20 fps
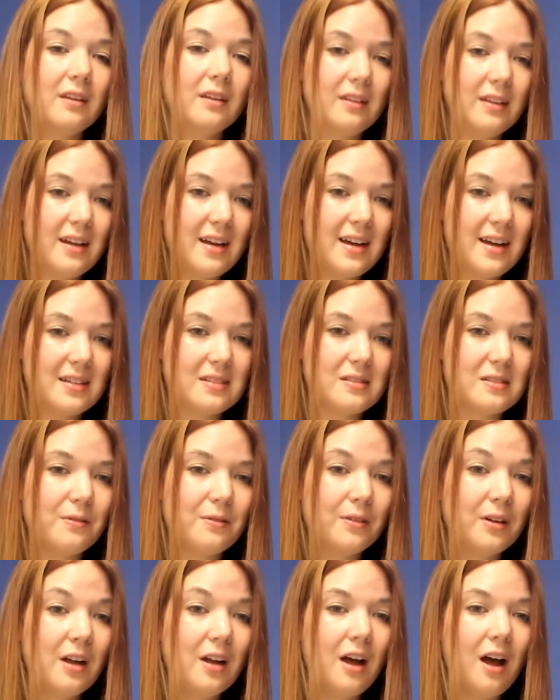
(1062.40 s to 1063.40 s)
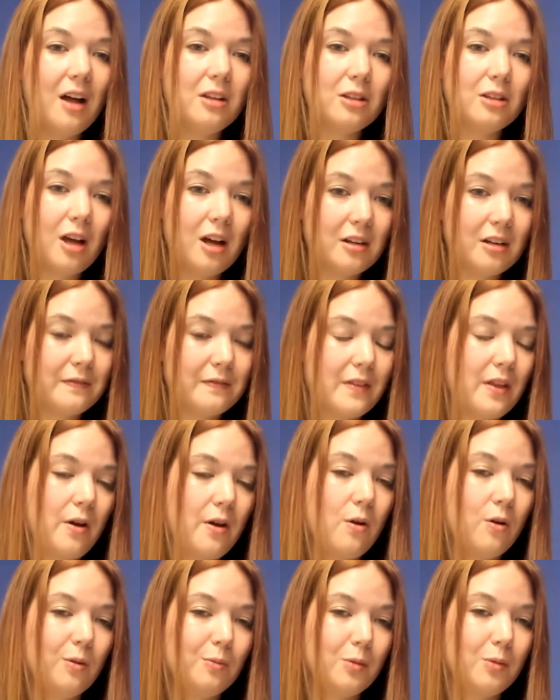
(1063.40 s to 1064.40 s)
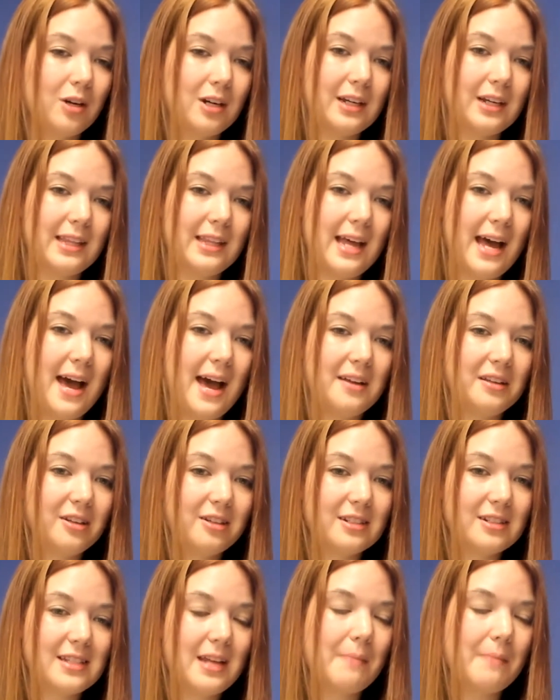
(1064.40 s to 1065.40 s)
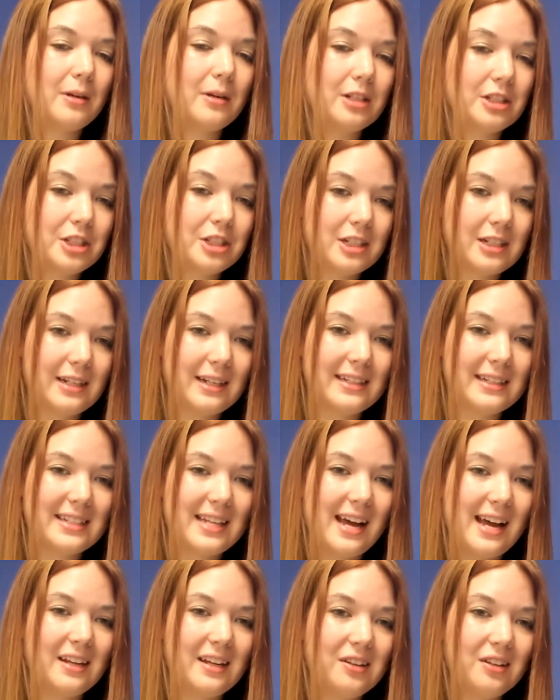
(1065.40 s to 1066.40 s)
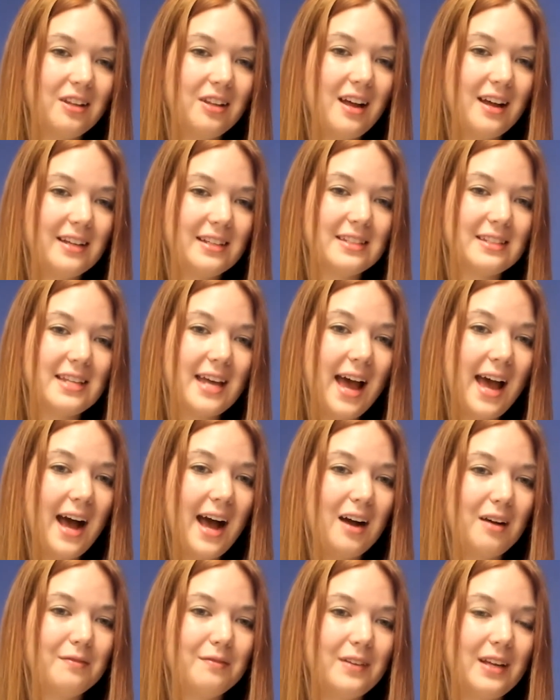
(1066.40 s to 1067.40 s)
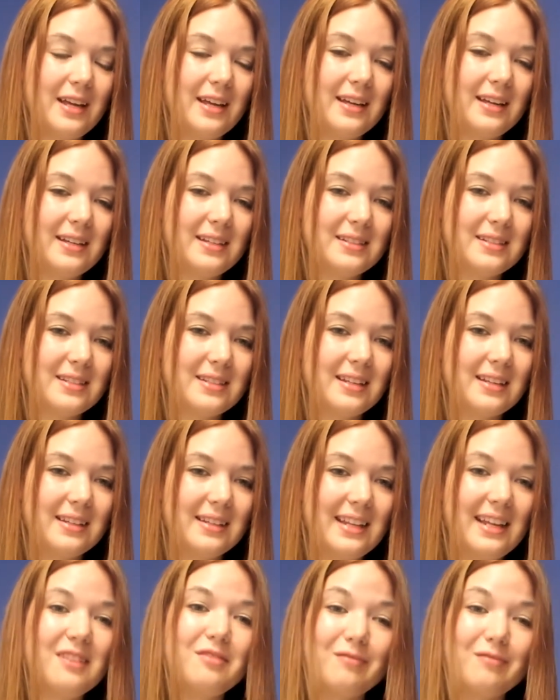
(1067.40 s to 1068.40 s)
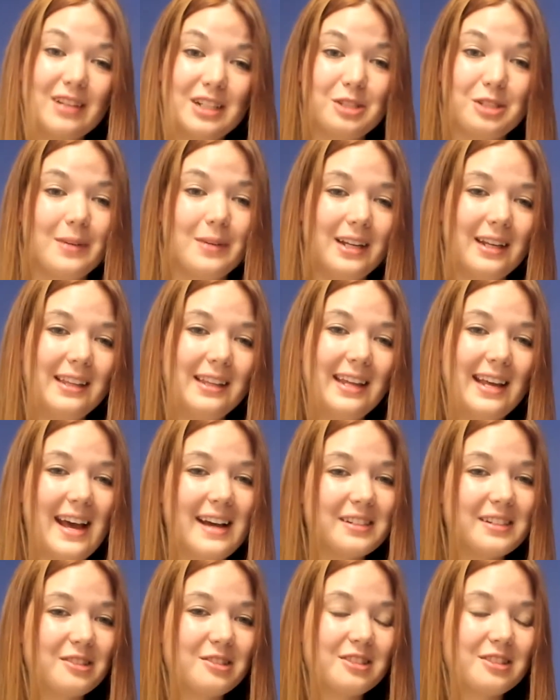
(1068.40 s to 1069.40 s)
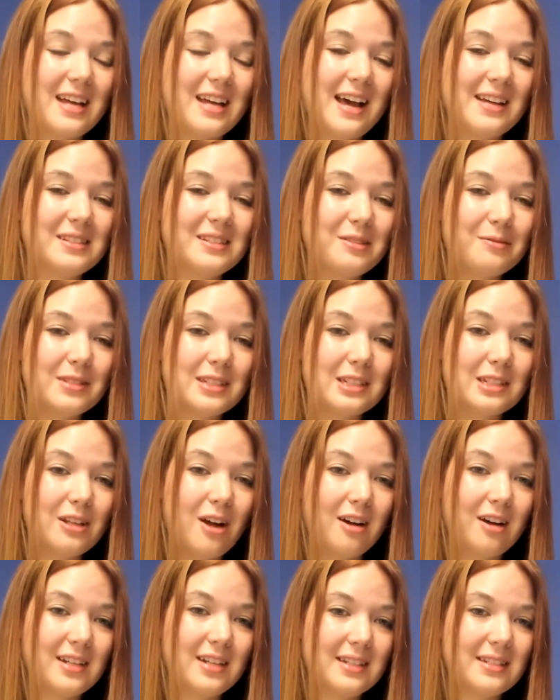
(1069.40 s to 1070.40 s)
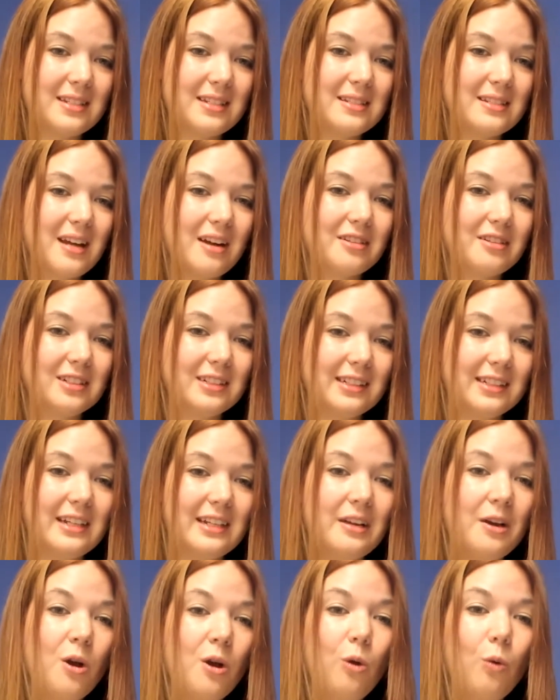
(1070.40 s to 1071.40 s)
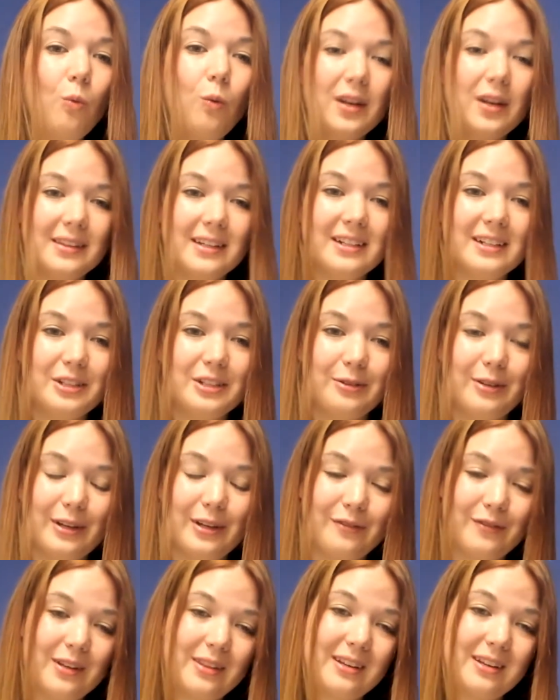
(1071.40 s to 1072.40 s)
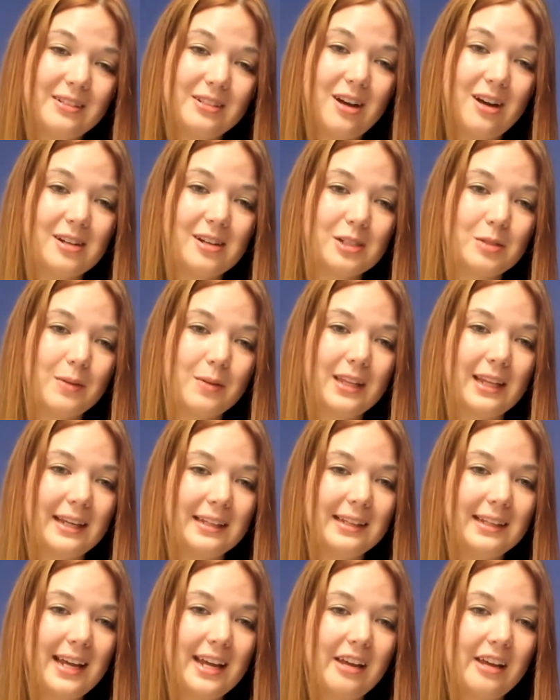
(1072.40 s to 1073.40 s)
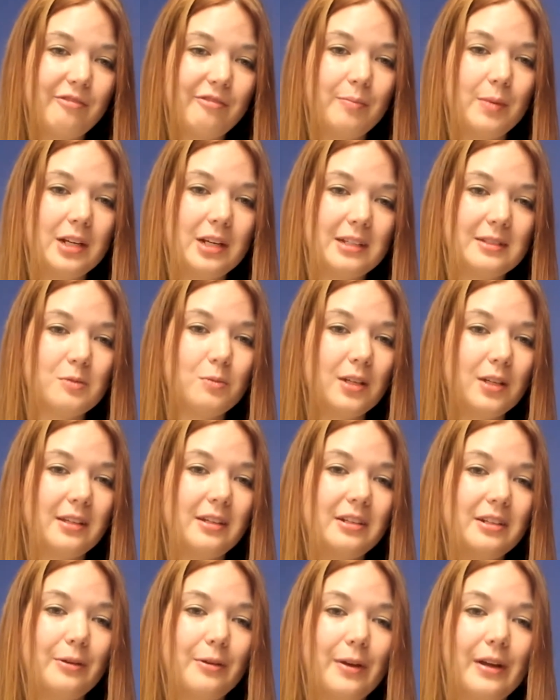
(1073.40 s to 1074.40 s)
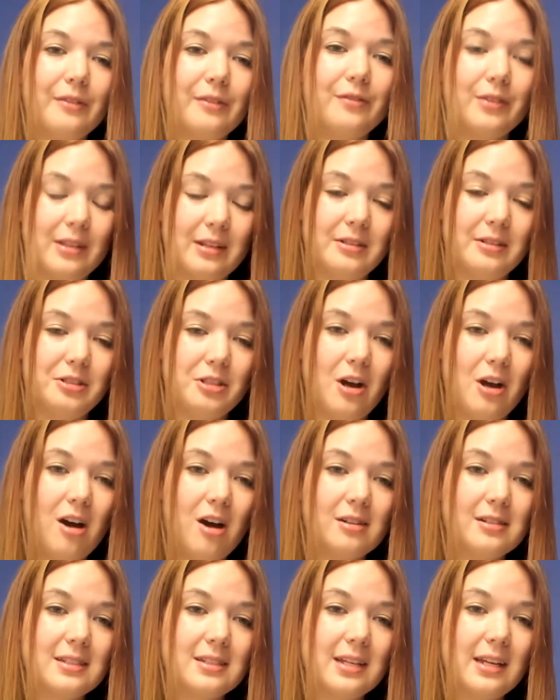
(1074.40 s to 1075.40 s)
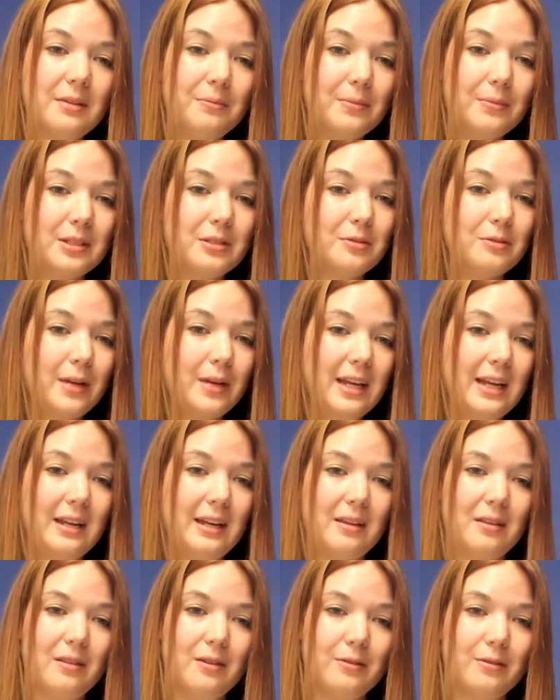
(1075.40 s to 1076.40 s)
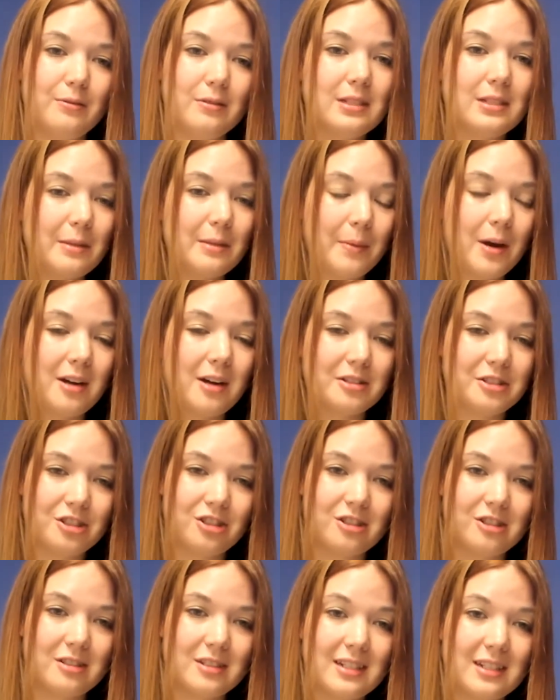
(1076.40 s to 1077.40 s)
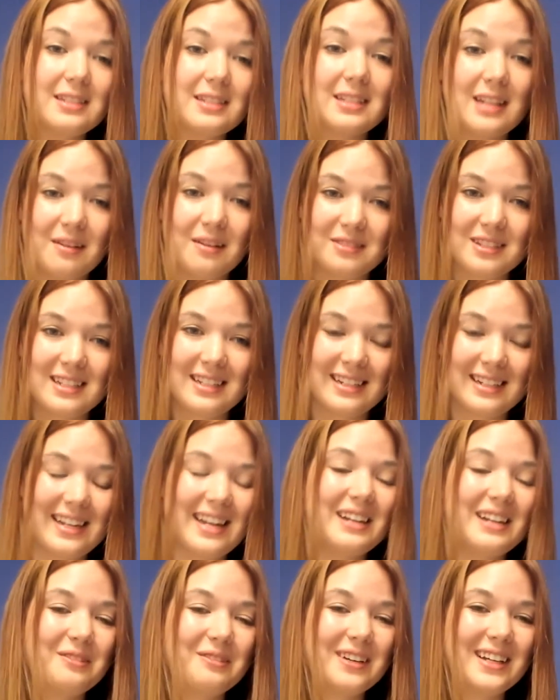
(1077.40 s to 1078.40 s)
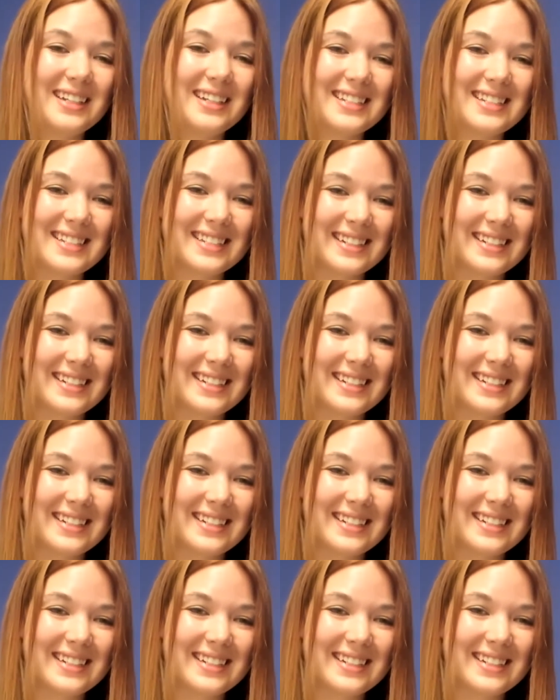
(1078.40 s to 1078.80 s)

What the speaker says: Yeah, so a lot of the homework that your separation anxiety clients have is the enrichment and the exercise. So it's not necessarily what they're doing for their dogs when they leave, but it's what they're doing for their dogs in between those departures. It sounds like, anyways.